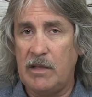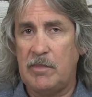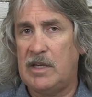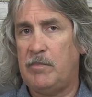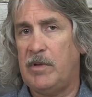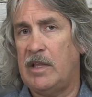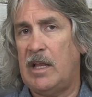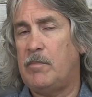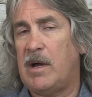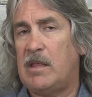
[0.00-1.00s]

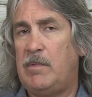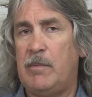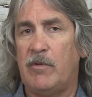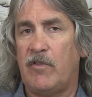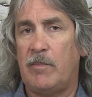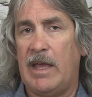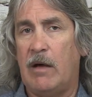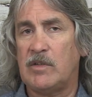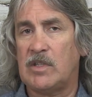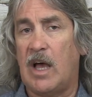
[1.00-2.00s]
manipulated by the people from the
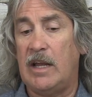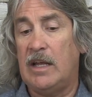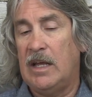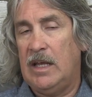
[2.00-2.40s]
outside.